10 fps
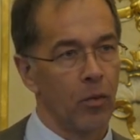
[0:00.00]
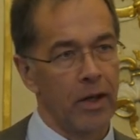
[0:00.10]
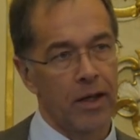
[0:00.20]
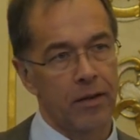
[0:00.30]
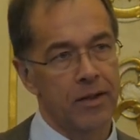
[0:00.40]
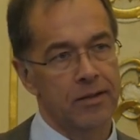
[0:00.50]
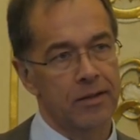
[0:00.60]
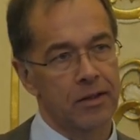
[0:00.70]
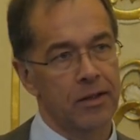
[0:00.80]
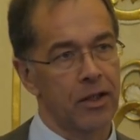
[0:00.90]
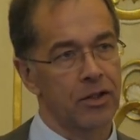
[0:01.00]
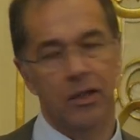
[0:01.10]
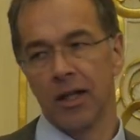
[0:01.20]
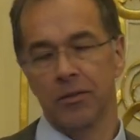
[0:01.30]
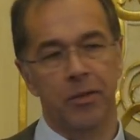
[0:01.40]
where this
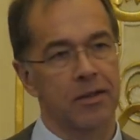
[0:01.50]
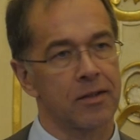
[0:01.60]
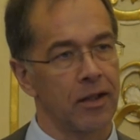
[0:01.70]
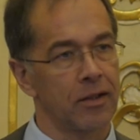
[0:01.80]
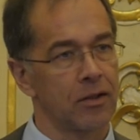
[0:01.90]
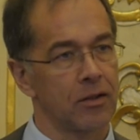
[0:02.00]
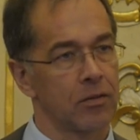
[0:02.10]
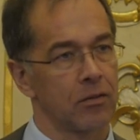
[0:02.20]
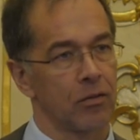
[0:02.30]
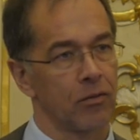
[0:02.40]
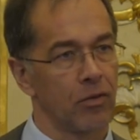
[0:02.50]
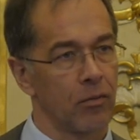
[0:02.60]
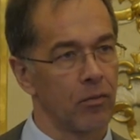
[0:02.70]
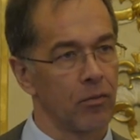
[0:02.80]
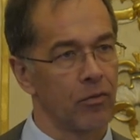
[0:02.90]
dissertation has been cited
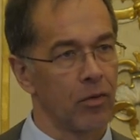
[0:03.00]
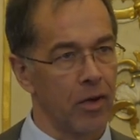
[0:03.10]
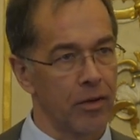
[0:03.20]
from